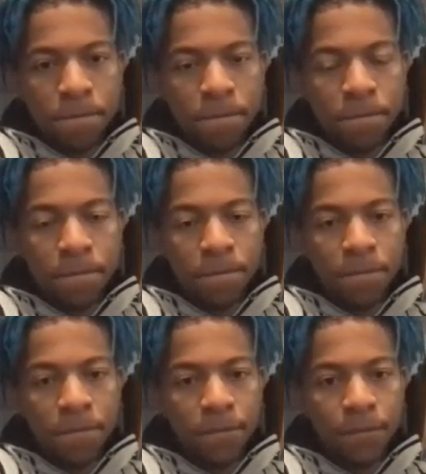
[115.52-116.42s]

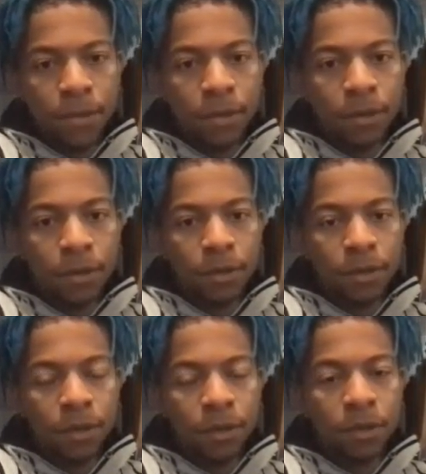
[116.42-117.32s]

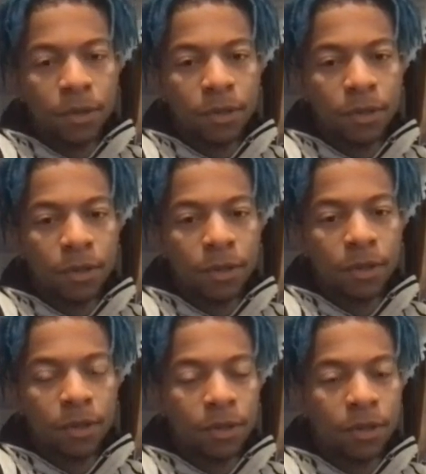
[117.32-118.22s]

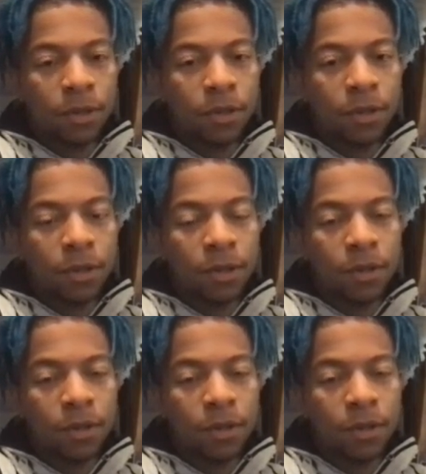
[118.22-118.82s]
No words are spoken by the person on screen.